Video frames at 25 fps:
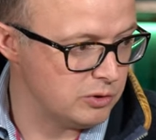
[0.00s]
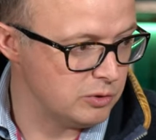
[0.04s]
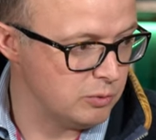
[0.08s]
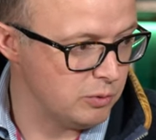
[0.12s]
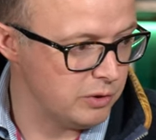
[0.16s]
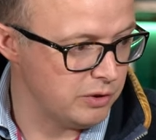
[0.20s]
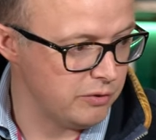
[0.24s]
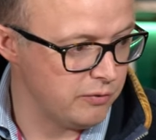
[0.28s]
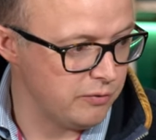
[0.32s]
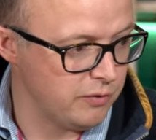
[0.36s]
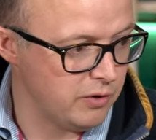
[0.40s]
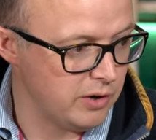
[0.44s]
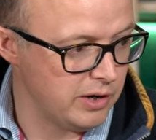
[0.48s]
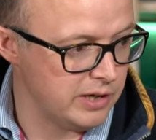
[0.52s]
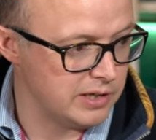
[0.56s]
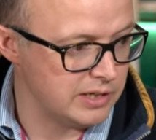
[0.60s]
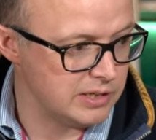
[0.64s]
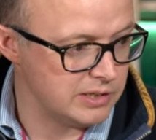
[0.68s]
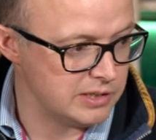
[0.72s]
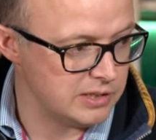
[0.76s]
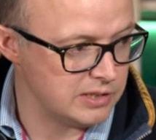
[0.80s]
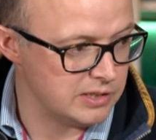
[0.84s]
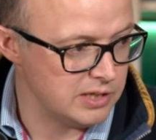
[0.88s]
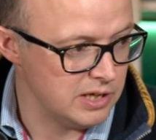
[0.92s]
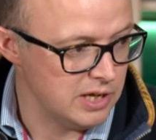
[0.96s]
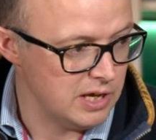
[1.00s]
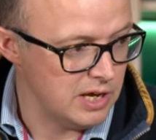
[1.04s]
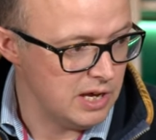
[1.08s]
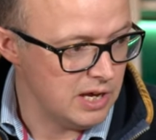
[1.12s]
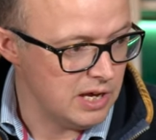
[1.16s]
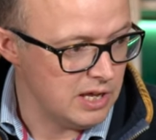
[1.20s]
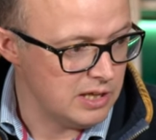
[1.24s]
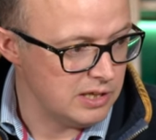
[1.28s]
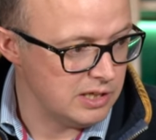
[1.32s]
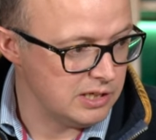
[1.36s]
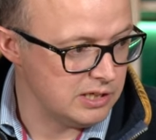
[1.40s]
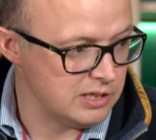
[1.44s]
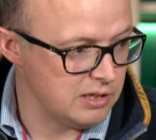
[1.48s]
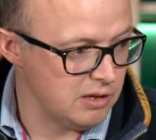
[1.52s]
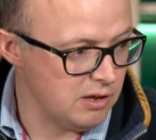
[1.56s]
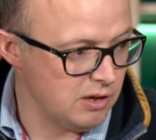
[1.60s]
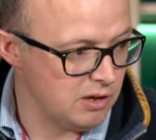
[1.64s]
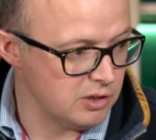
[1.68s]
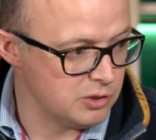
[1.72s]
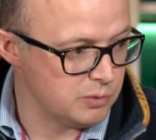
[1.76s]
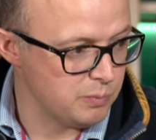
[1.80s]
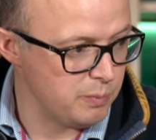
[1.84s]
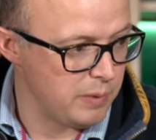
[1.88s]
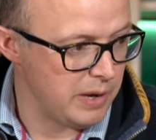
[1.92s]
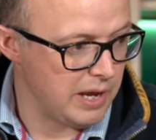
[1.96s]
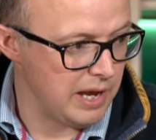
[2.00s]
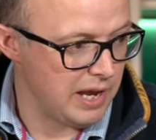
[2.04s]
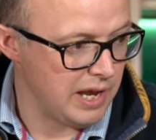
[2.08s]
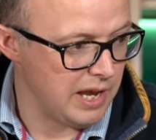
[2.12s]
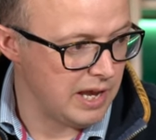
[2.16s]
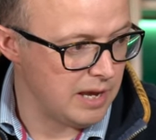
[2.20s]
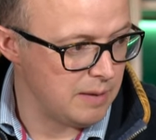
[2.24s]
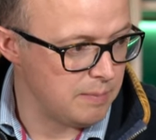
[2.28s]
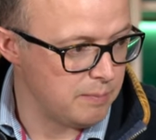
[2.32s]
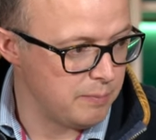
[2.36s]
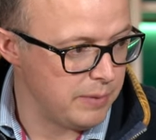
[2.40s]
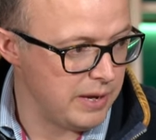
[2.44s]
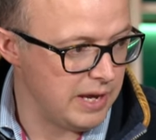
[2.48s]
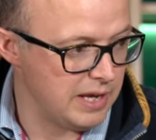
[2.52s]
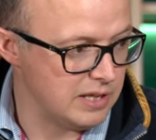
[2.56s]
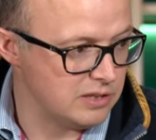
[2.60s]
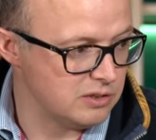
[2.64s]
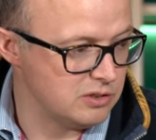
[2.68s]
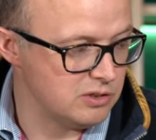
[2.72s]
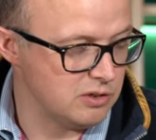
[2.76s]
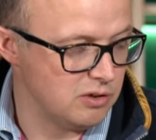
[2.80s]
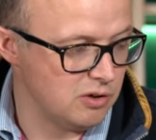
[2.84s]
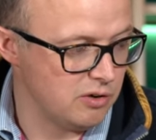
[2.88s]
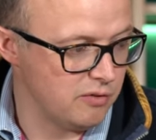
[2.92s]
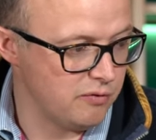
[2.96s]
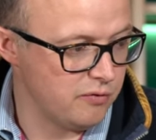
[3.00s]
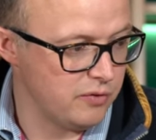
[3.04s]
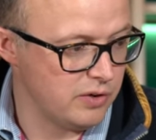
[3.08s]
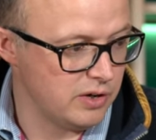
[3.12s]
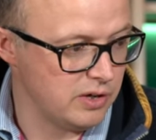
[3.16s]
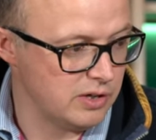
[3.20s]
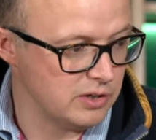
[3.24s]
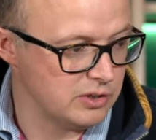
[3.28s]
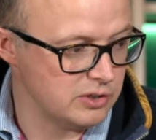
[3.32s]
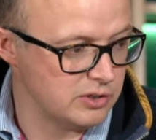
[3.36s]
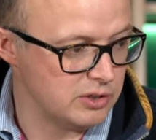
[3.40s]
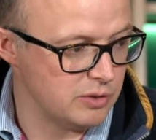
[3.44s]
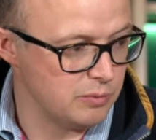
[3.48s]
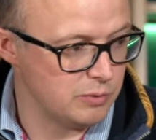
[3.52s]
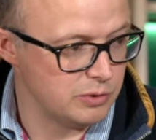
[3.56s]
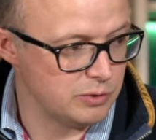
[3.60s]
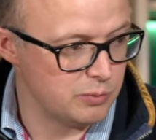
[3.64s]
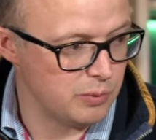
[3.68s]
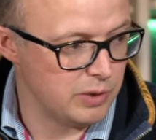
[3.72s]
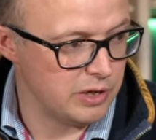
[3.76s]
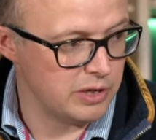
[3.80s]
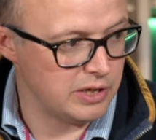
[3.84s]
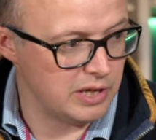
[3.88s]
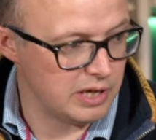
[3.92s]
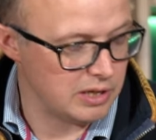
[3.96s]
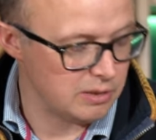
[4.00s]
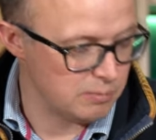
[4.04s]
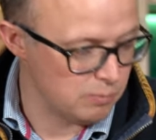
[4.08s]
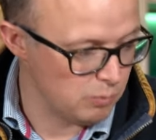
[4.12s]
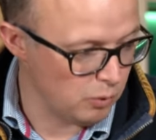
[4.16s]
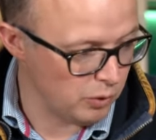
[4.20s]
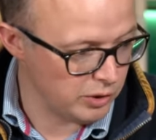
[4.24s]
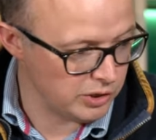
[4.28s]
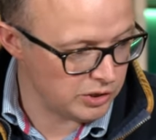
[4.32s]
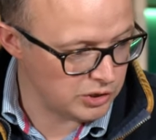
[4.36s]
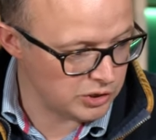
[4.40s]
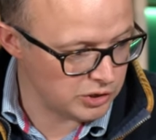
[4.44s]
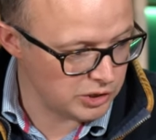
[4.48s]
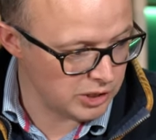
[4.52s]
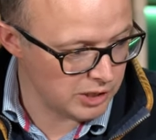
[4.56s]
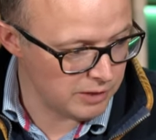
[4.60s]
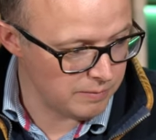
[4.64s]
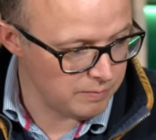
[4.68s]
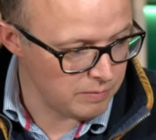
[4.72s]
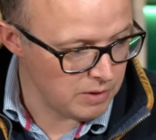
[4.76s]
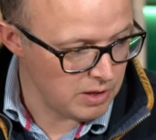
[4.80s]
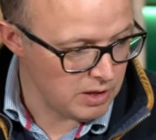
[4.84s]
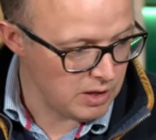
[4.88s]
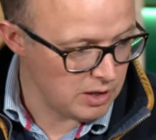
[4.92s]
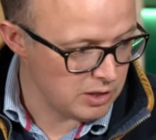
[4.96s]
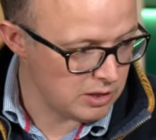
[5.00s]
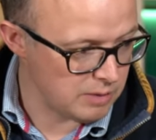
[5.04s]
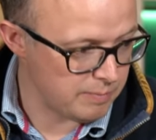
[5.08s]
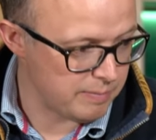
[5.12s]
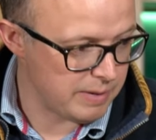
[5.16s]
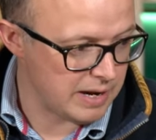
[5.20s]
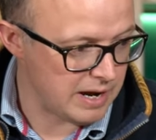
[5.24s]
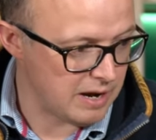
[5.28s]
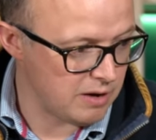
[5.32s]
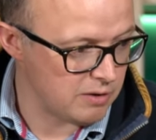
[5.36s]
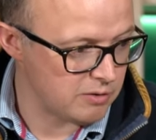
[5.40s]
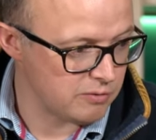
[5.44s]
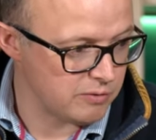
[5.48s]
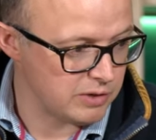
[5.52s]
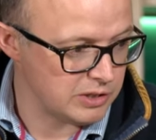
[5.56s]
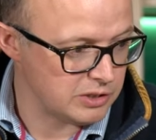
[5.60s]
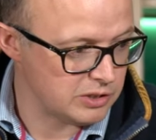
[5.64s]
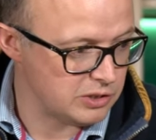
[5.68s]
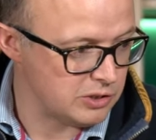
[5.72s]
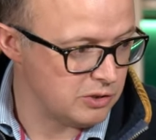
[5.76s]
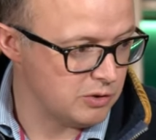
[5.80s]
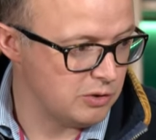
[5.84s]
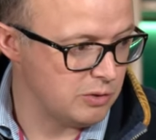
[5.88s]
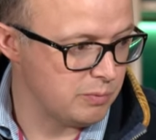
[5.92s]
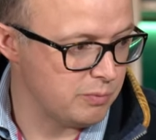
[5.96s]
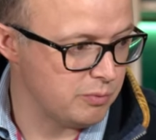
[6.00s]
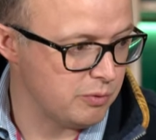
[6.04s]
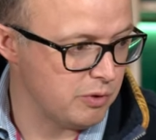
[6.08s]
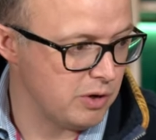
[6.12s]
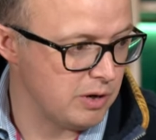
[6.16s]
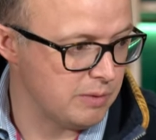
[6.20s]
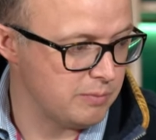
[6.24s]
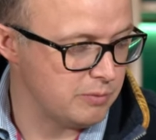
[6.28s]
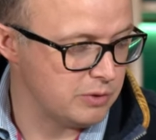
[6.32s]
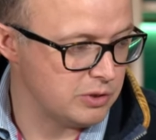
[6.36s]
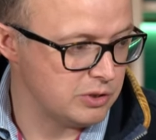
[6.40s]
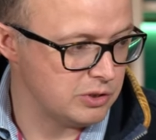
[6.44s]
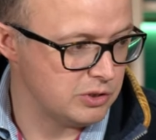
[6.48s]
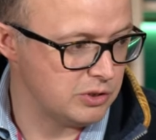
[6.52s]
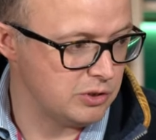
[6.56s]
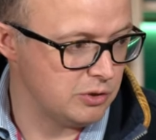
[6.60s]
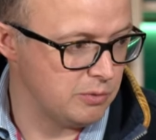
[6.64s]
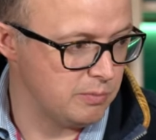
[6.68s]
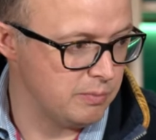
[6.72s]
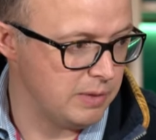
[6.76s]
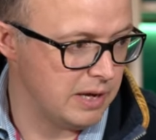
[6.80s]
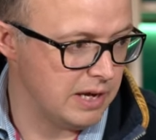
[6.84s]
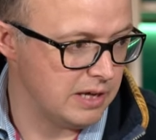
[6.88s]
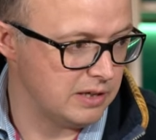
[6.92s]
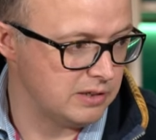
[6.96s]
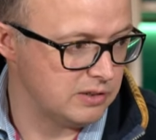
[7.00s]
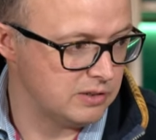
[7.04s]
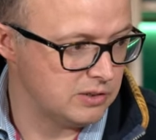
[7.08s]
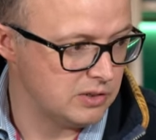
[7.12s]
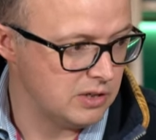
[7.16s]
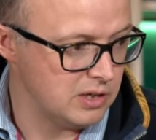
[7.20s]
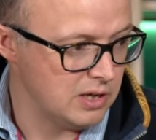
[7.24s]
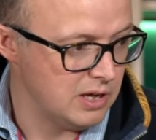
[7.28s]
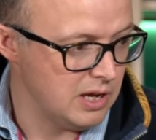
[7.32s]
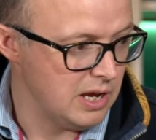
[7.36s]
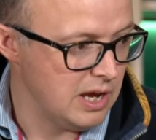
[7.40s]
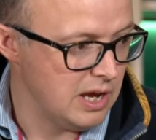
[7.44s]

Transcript: So what you find is, is this last bit here pits a lot faster, and it's where you get the moisture, the powder residue, and the primer residue mix.